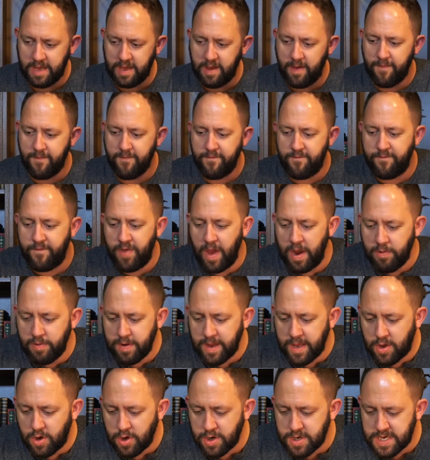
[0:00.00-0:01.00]

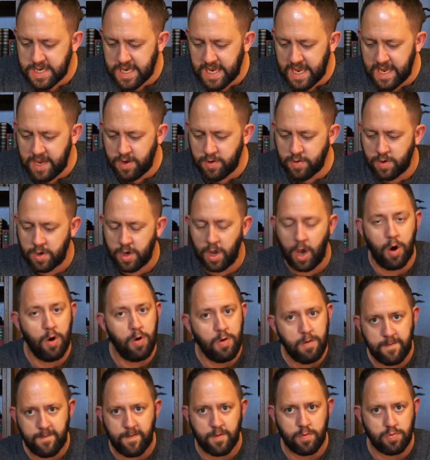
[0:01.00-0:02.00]
Very good sound
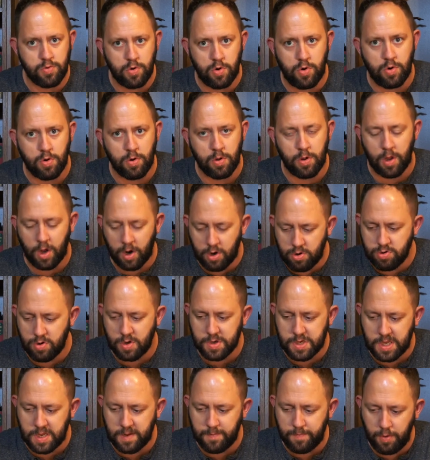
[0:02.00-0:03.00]
overall
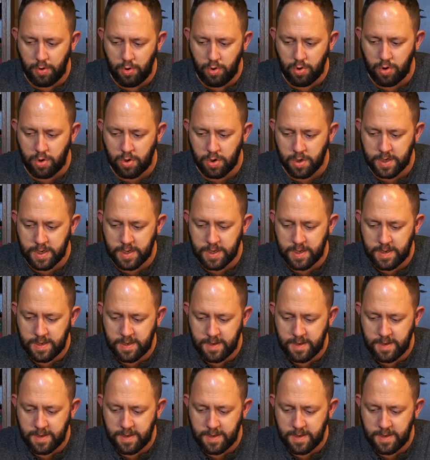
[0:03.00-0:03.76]
across the board.